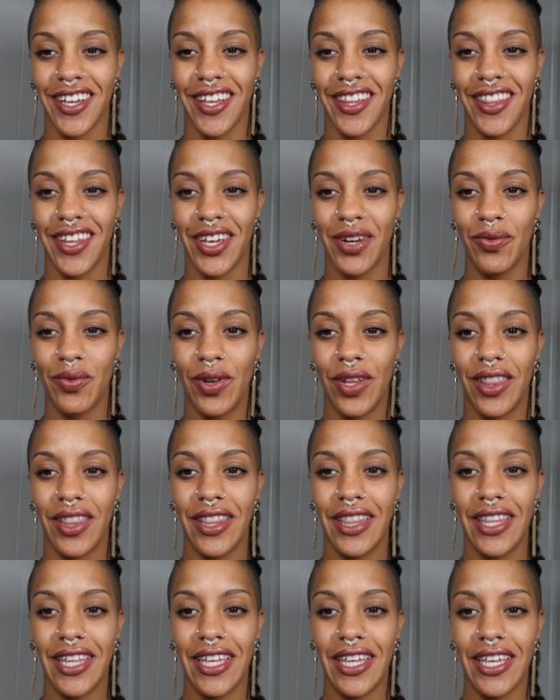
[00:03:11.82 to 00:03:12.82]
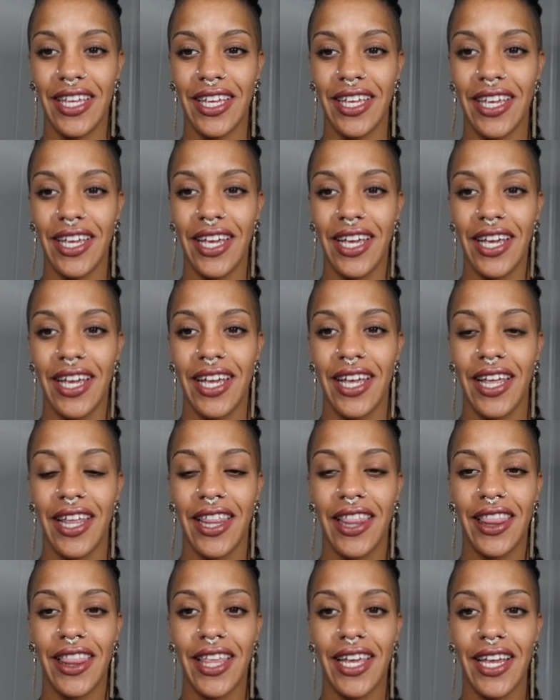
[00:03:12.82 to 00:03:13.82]
And then with the
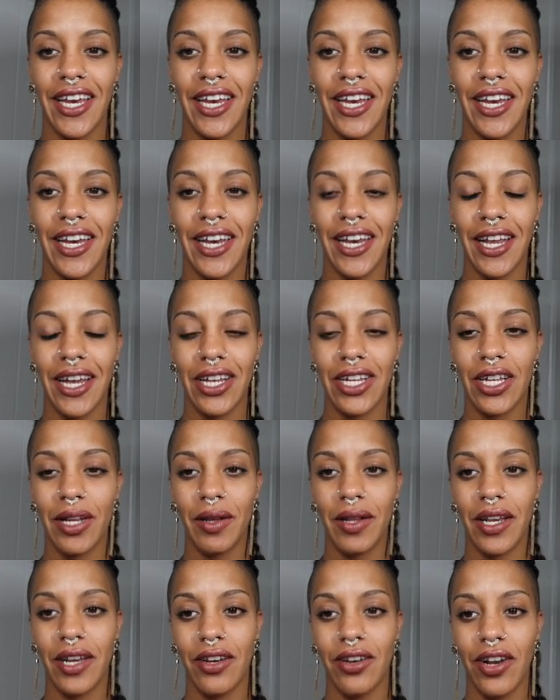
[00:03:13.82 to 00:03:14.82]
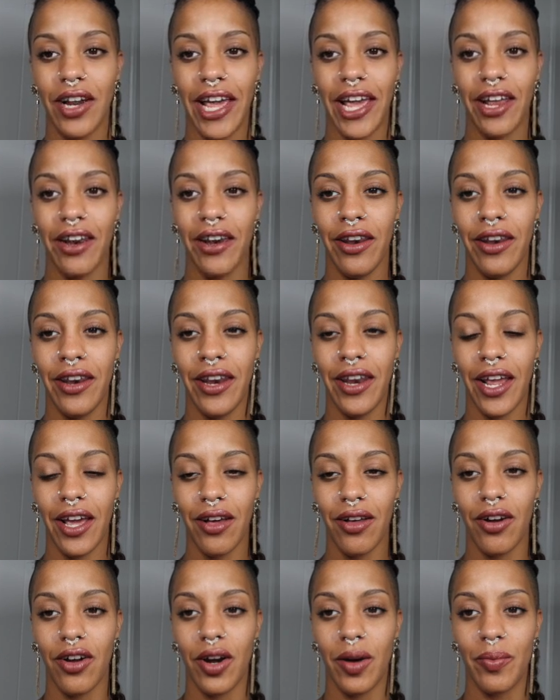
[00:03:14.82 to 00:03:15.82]
thin nail
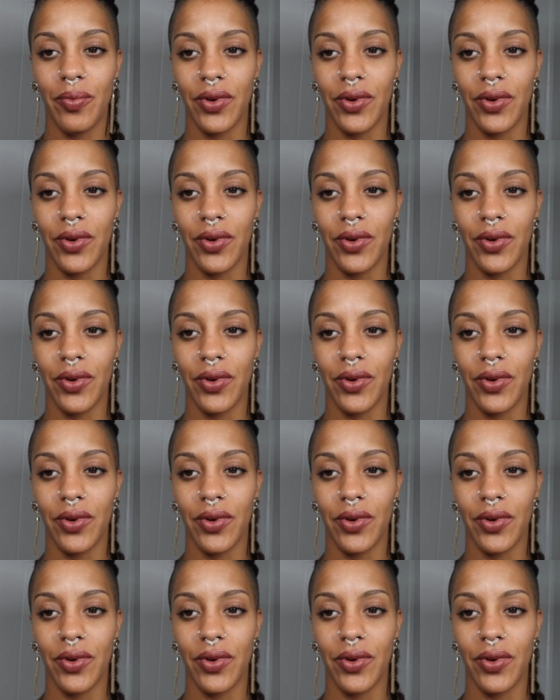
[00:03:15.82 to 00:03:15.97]
art